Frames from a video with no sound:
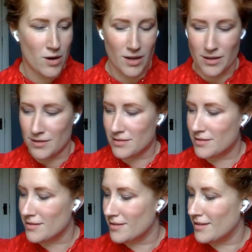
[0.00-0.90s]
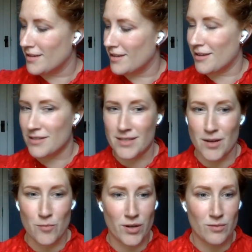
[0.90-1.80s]
was
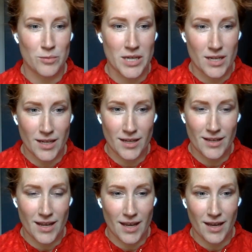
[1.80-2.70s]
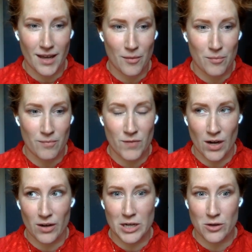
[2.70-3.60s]
someone reading a
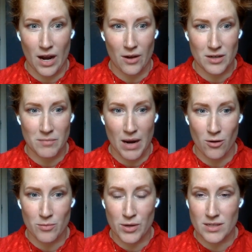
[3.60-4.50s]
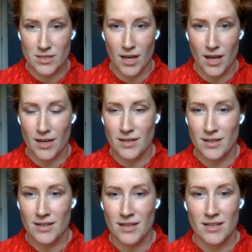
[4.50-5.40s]
very crowded PowerPoint
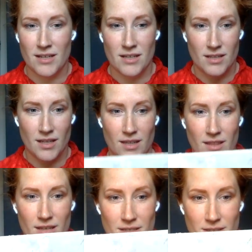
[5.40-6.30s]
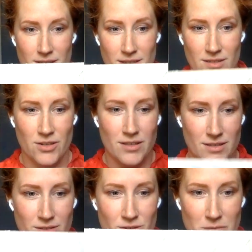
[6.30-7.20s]
slide like this. Sorry,
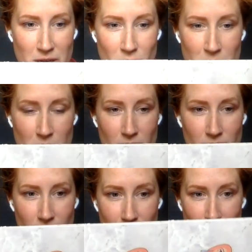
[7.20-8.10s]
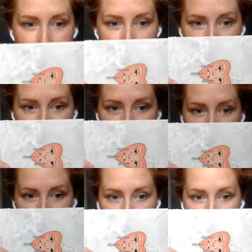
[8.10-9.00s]
this is just my notebook.
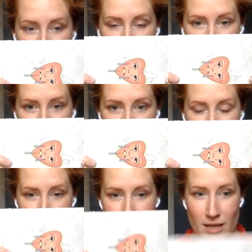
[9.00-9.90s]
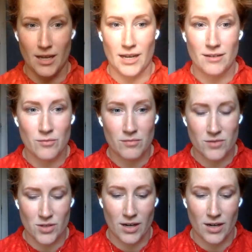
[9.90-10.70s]
Like reading it line by line.